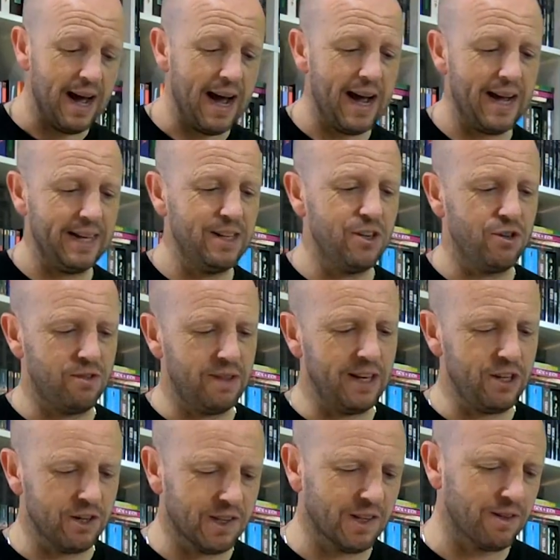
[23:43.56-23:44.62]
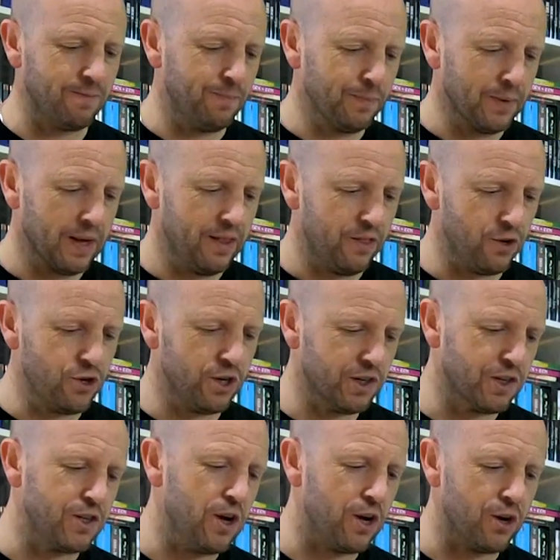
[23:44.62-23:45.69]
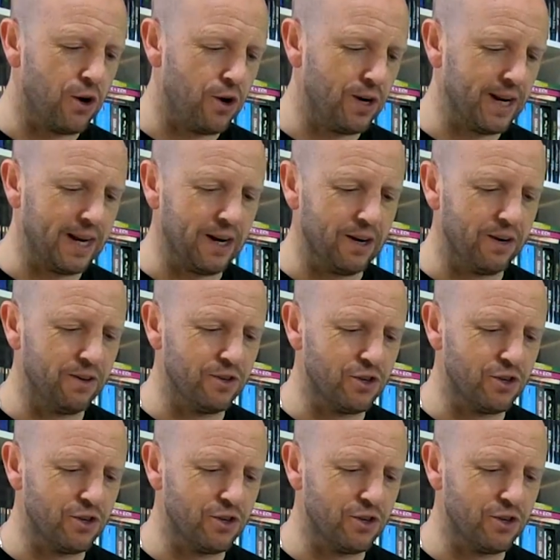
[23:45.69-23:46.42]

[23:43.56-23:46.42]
And they're just not on here.